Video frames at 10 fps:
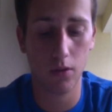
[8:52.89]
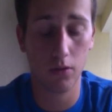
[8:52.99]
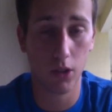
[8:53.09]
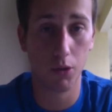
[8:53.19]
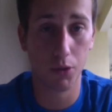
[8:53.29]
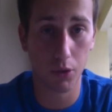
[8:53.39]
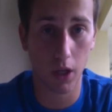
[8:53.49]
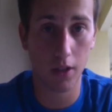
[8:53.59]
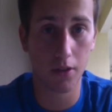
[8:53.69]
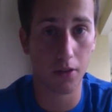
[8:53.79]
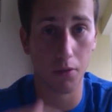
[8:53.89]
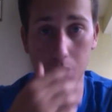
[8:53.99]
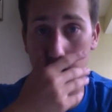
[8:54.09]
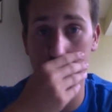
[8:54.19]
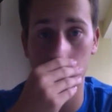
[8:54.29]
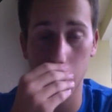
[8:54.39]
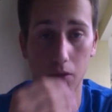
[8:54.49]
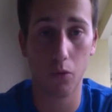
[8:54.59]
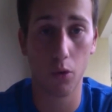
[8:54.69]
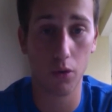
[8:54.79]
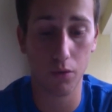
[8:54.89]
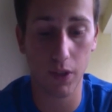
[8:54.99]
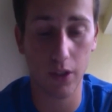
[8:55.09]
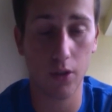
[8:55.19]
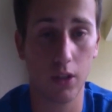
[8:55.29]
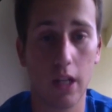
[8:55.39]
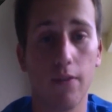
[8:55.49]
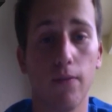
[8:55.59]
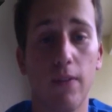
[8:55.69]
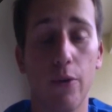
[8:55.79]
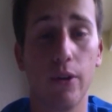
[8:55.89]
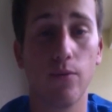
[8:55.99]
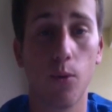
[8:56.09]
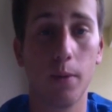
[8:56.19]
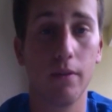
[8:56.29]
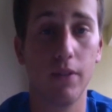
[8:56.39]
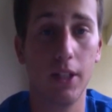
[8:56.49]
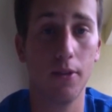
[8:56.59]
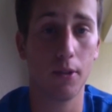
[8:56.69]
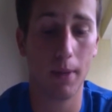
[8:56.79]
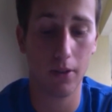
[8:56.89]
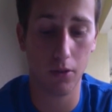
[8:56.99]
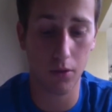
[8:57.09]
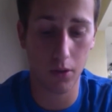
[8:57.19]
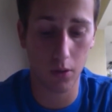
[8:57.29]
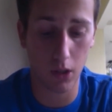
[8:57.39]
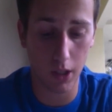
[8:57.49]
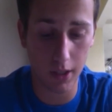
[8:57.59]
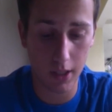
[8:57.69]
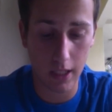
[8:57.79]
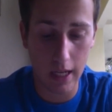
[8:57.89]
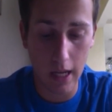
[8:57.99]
new guns, so stay tuned for those videos to have very informative videos about those guns.